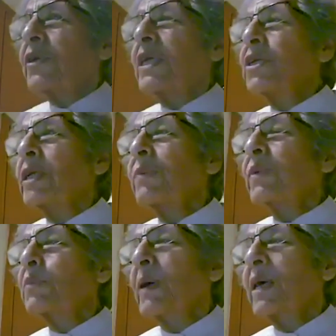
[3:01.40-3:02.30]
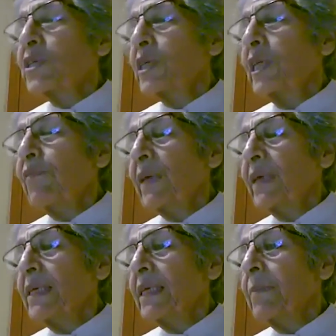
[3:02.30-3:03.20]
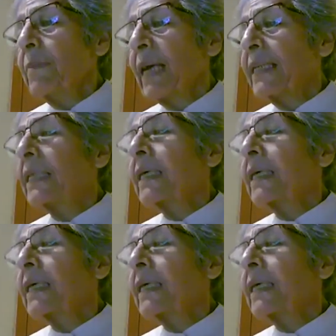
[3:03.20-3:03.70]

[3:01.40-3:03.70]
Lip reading: creche was partially funded by the